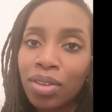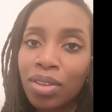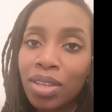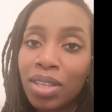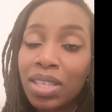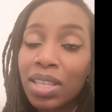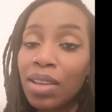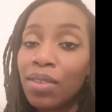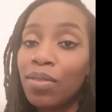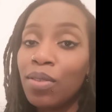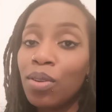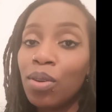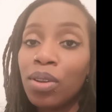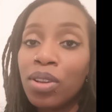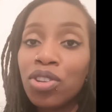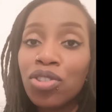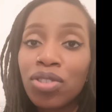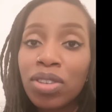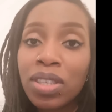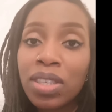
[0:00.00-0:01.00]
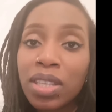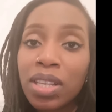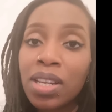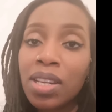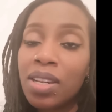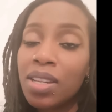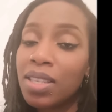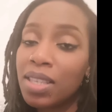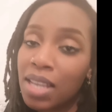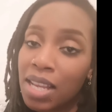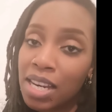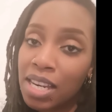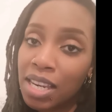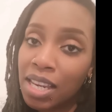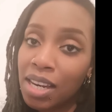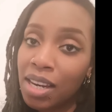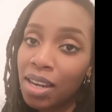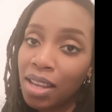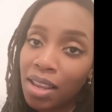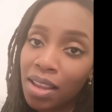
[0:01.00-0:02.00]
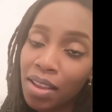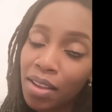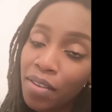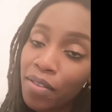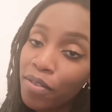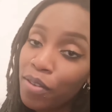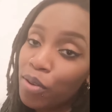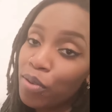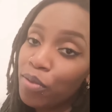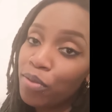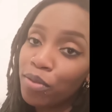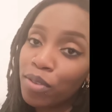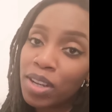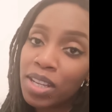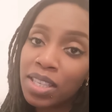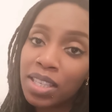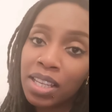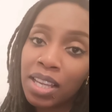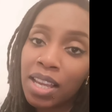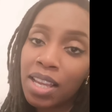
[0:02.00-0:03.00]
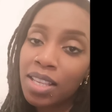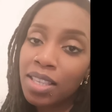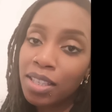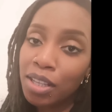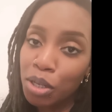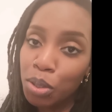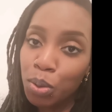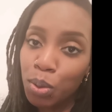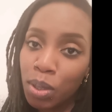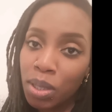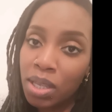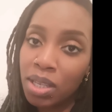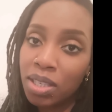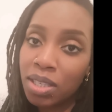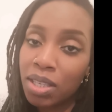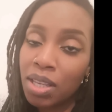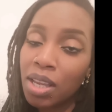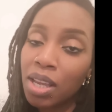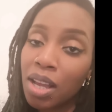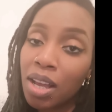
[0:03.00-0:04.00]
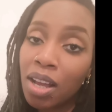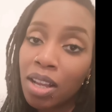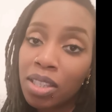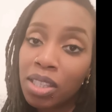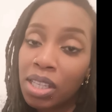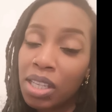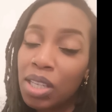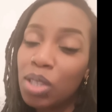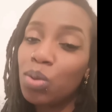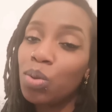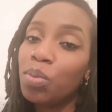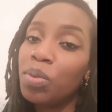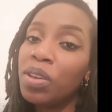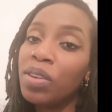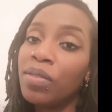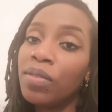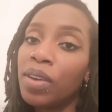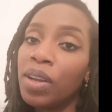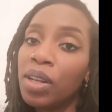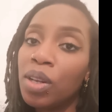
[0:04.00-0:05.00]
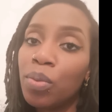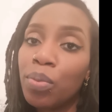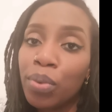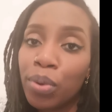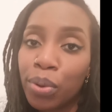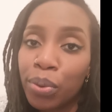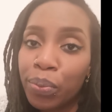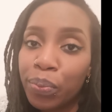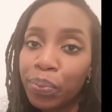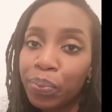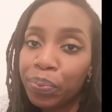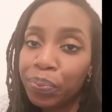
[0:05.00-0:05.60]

So if you're interested in attending, feel free to get in touch with us. Our tickets will be available